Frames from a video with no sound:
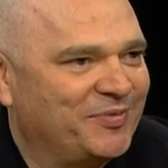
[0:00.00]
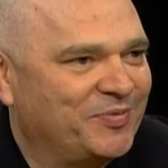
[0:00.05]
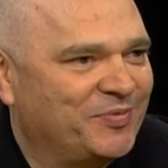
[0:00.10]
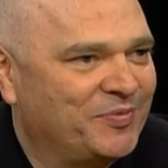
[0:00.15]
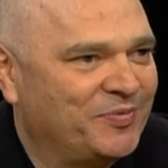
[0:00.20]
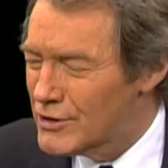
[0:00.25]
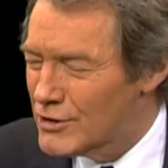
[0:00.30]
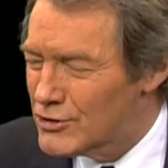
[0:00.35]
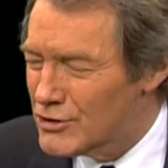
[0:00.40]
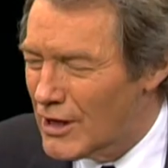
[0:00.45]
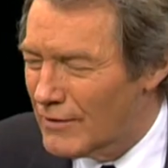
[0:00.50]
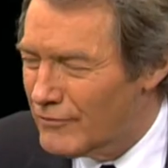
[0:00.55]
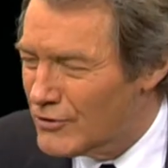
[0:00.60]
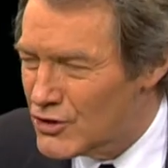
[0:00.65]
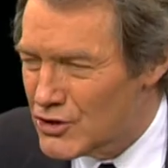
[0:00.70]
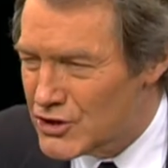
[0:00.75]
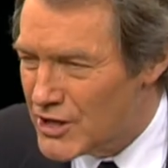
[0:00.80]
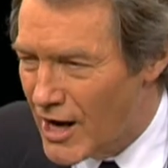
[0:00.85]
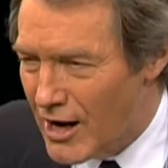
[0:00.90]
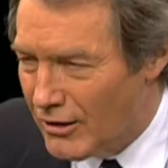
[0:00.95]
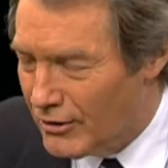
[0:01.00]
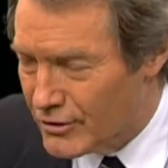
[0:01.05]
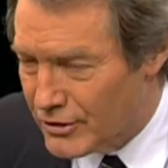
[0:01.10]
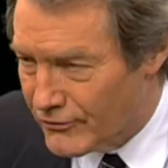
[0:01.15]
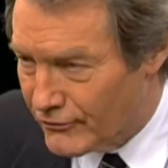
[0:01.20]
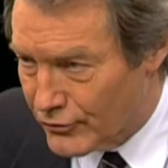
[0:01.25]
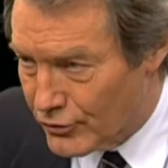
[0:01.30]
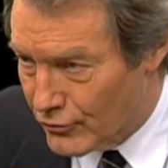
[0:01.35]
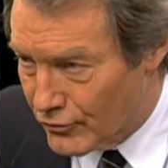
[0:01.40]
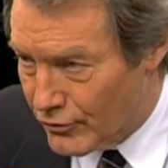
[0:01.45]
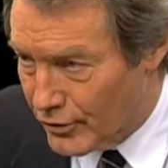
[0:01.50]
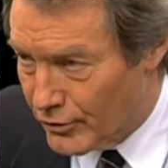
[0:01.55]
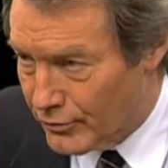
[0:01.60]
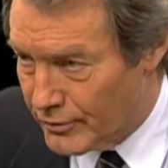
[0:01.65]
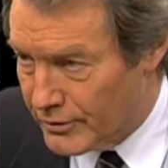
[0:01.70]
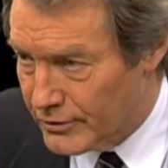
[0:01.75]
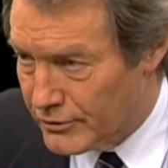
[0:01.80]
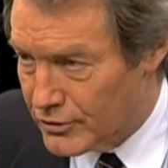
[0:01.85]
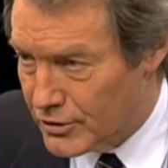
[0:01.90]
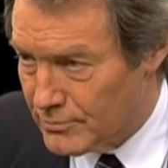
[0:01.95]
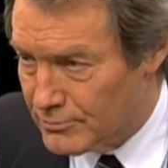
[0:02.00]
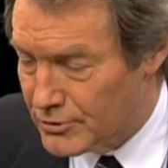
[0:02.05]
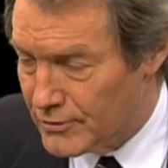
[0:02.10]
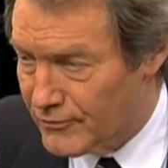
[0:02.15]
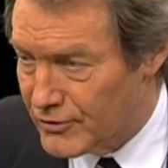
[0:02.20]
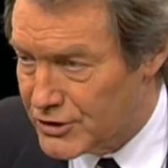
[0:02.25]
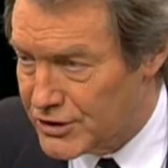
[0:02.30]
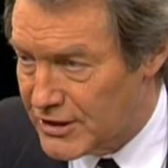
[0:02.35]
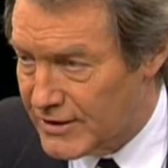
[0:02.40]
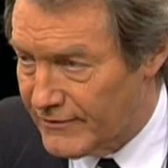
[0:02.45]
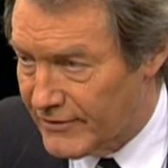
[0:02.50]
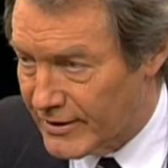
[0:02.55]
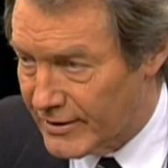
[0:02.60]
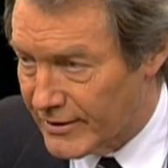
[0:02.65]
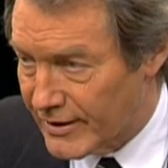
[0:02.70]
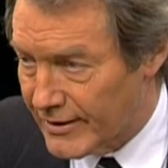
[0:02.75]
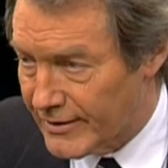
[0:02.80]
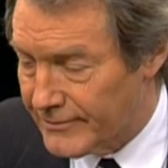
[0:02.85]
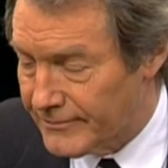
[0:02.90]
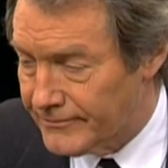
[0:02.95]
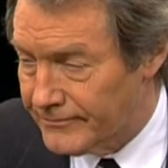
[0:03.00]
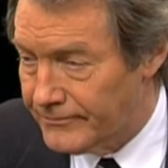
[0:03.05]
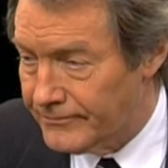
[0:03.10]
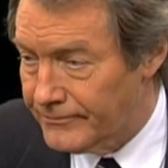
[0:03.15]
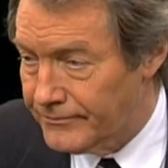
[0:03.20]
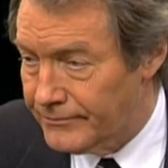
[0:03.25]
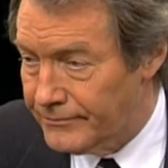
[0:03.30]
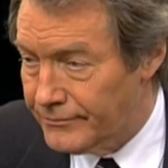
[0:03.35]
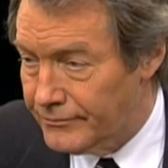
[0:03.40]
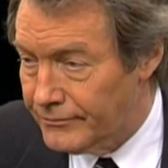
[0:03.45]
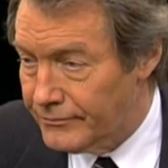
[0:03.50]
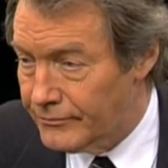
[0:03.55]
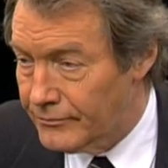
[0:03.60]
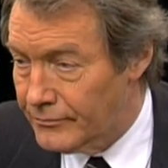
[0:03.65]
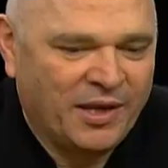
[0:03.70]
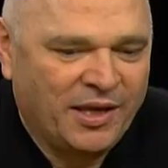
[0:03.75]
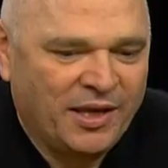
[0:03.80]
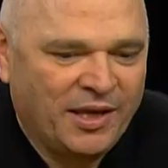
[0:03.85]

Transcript: What was the toughest challenge for you, though, in terms of achieving that?